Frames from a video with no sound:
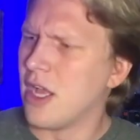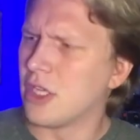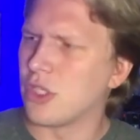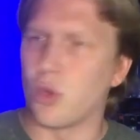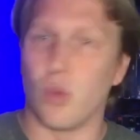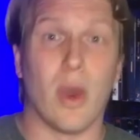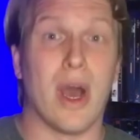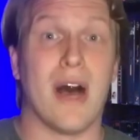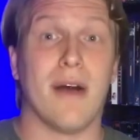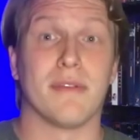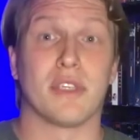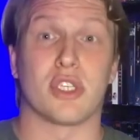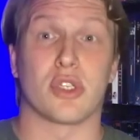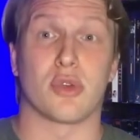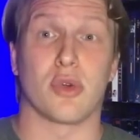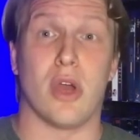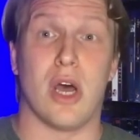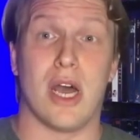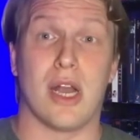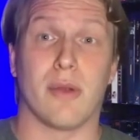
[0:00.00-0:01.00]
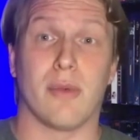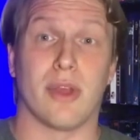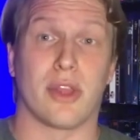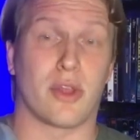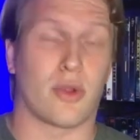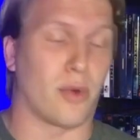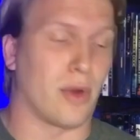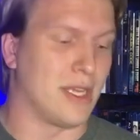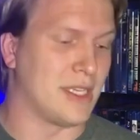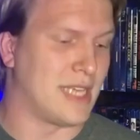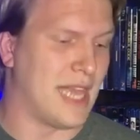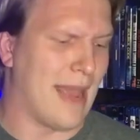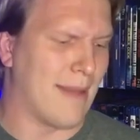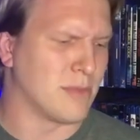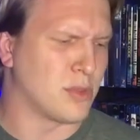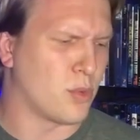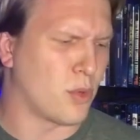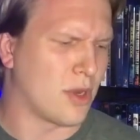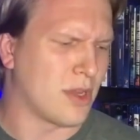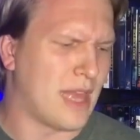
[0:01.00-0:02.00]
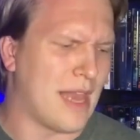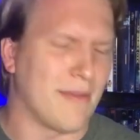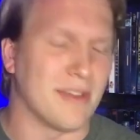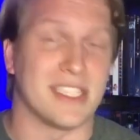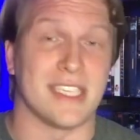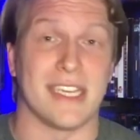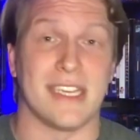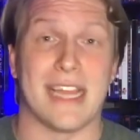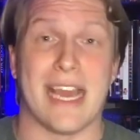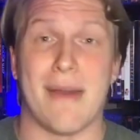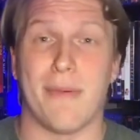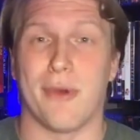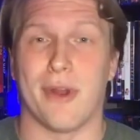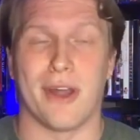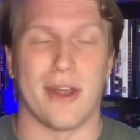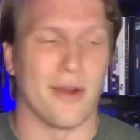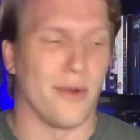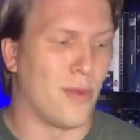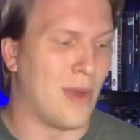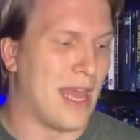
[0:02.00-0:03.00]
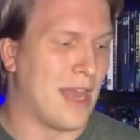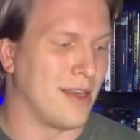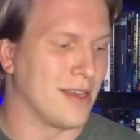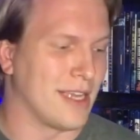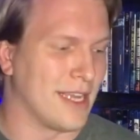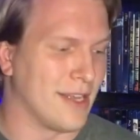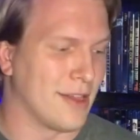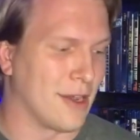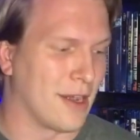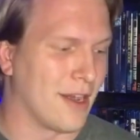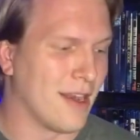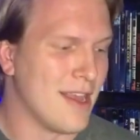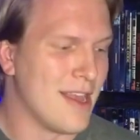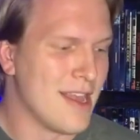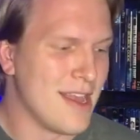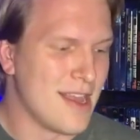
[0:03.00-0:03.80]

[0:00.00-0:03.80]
12 Strong with Chris Hemsworth. Haven't seen that one in a while either.